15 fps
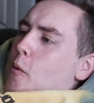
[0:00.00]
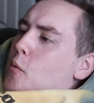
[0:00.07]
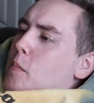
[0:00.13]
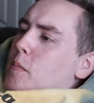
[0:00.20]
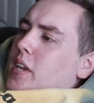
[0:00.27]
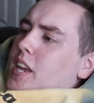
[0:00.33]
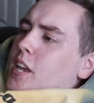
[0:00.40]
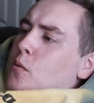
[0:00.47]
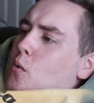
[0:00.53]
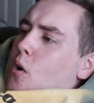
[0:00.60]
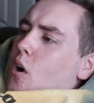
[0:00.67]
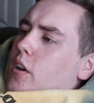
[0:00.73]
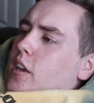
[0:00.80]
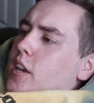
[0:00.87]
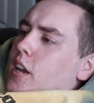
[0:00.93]
We begin
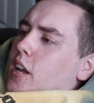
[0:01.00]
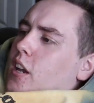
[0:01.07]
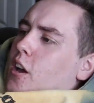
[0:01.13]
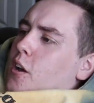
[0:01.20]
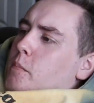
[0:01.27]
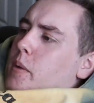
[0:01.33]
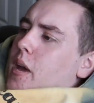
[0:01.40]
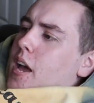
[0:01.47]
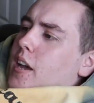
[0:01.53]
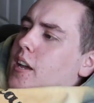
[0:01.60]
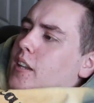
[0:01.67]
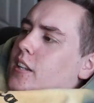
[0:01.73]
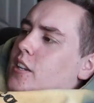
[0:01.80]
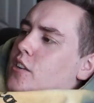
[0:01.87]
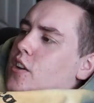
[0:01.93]
walking along
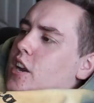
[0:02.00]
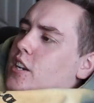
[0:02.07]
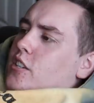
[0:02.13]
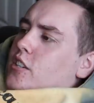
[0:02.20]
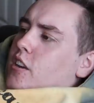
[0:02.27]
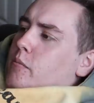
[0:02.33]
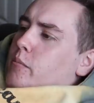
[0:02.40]
back in the direction